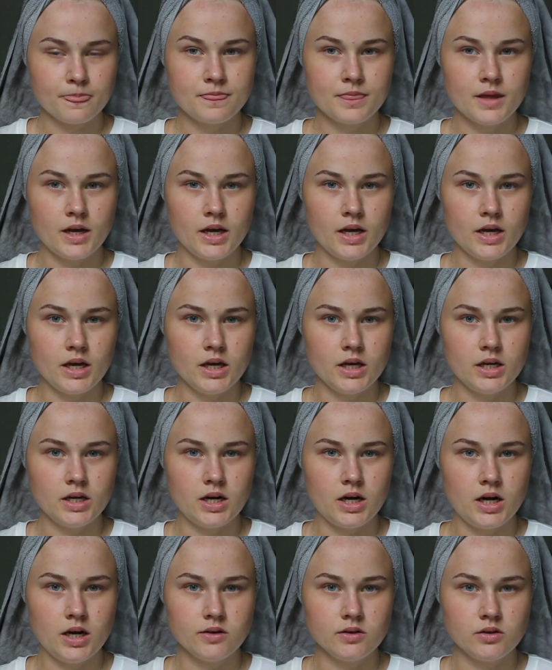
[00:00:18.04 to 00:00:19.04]
that
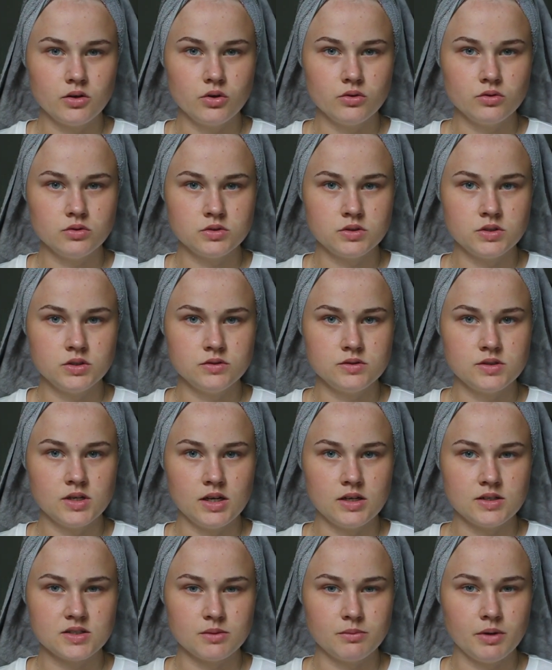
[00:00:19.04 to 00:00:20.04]
I'm going to
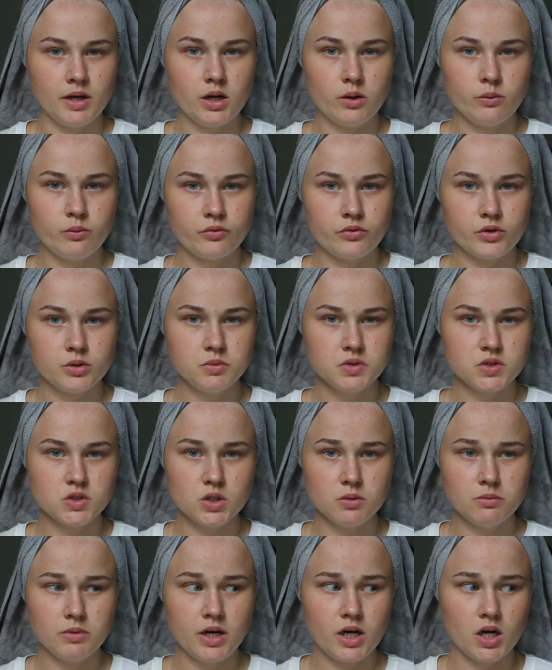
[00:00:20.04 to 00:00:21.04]
take some help from
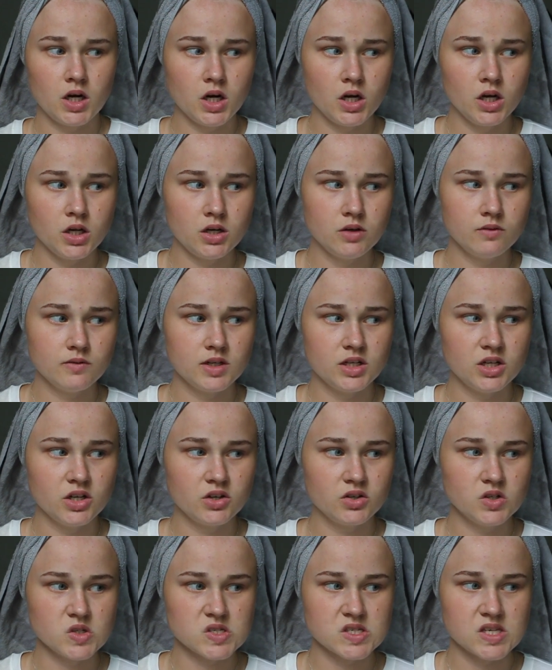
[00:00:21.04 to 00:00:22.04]
some hair cutting
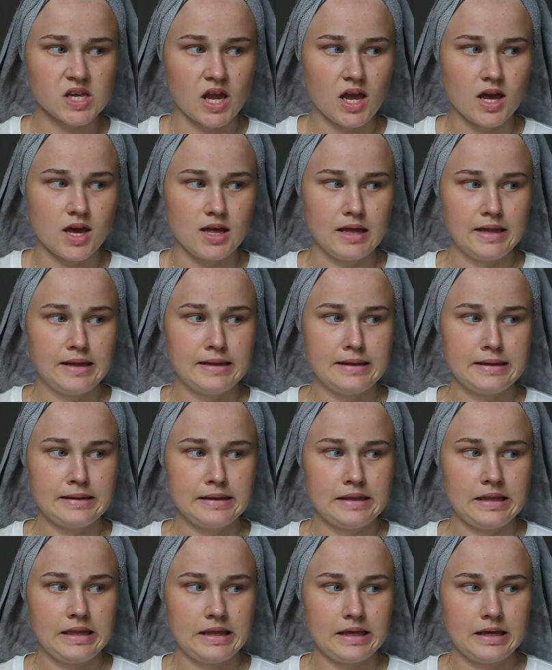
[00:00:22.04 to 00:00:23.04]
videos
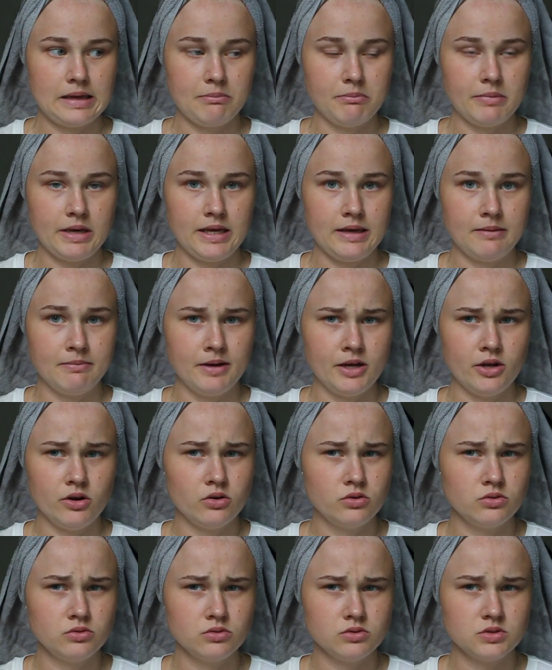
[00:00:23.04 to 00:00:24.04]
and make my
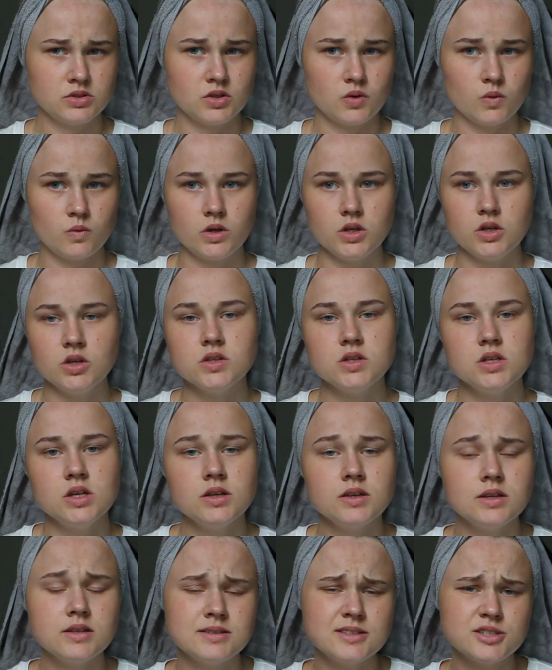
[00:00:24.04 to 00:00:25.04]
own. So
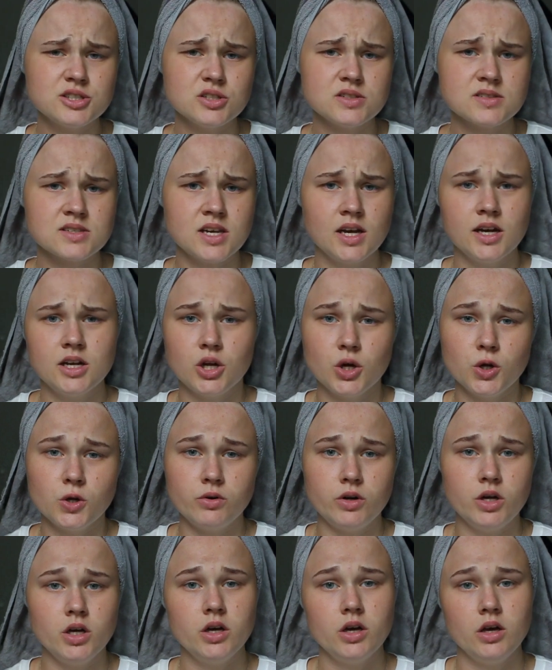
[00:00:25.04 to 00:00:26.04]
it's just kind of
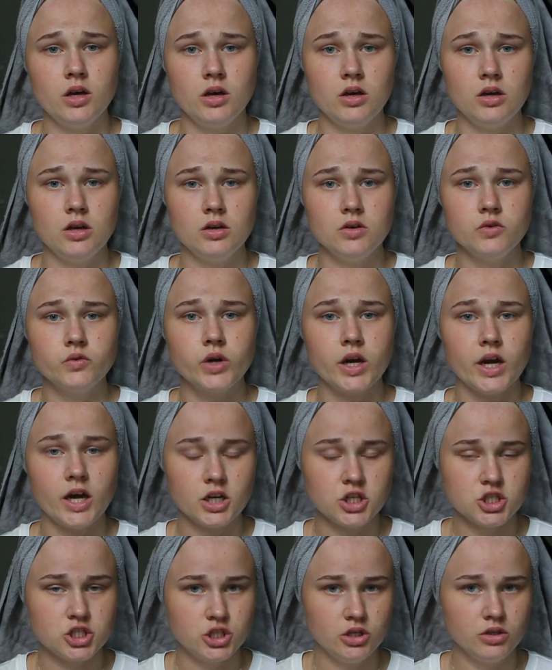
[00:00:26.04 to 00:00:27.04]
a
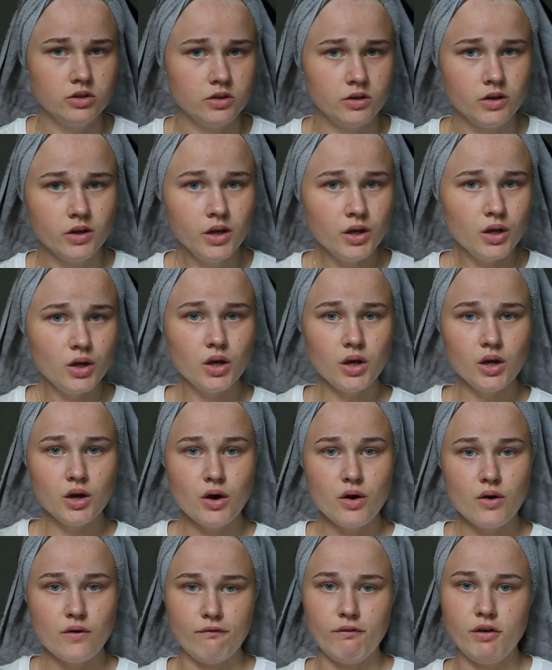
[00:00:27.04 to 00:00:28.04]
reaction
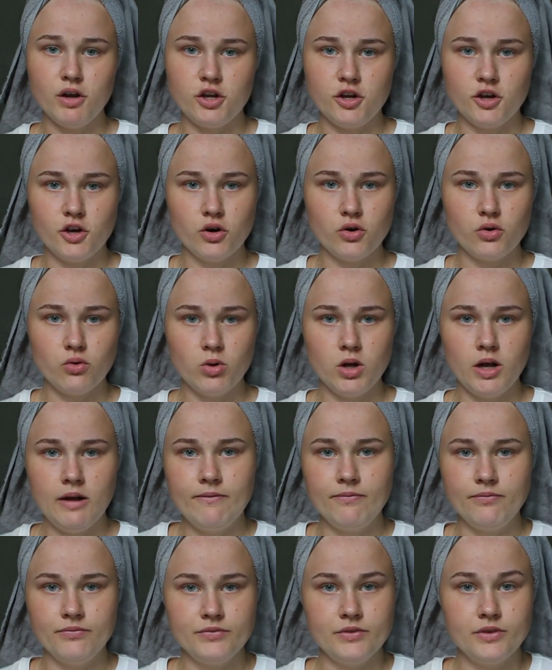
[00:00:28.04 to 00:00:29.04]
video
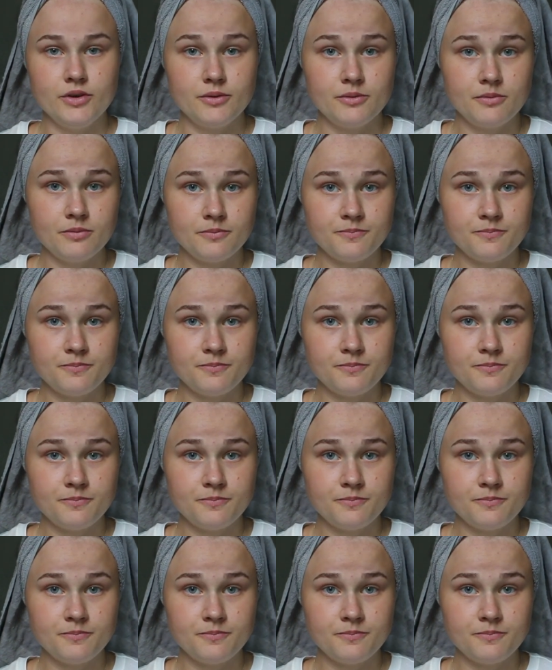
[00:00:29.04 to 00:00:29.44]
and